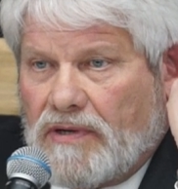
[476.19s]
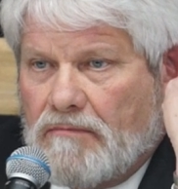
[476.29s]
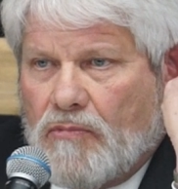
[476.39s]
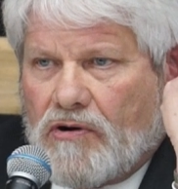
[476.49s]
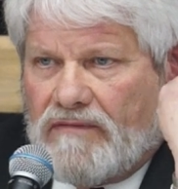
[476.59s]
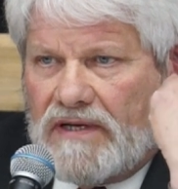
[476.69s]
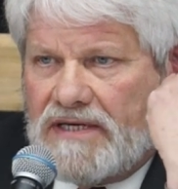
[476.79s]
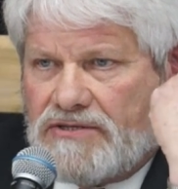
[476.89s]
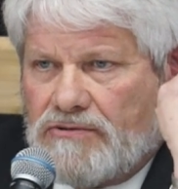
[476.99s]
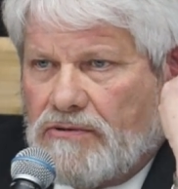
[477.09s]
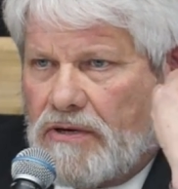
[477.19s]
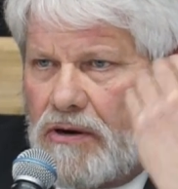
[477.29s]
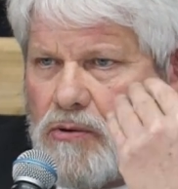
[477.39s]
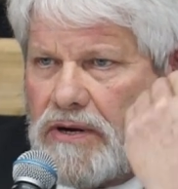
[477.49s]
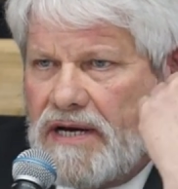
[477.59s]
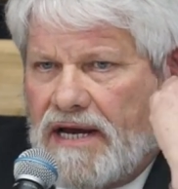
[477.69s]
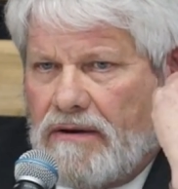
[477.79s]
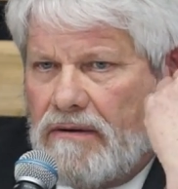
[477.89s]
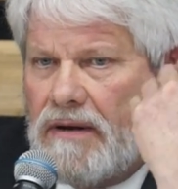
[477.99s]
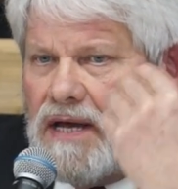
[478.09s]
I'm more of a listener, a
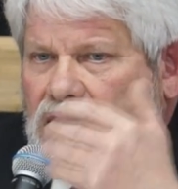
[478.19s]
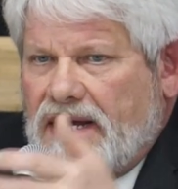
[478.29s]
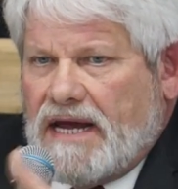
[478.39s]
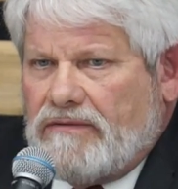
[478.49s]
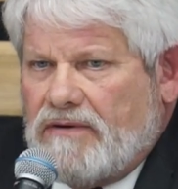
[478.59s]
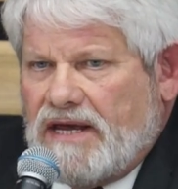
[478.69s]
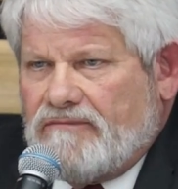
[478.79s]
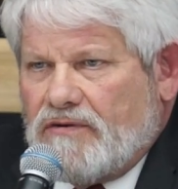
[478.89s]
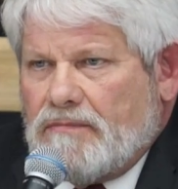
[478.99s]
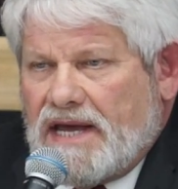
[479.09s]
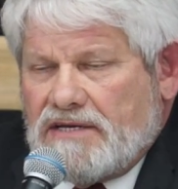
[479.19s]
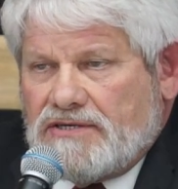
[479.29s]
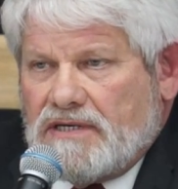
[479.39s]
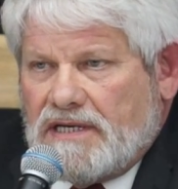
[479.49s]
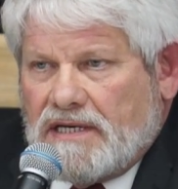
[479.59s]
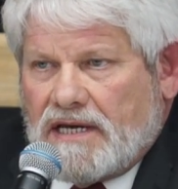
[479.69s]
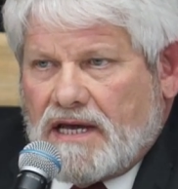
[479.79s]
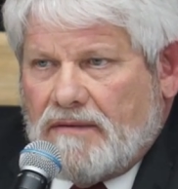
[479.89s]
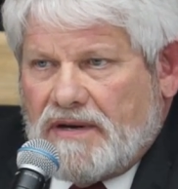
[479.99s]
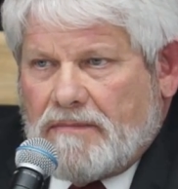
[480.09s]
coordinator, gathering information, and then
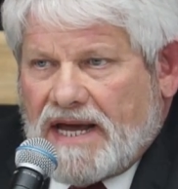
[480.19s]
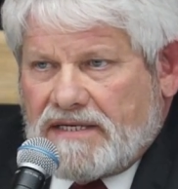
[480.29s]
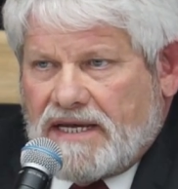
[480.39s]
coming back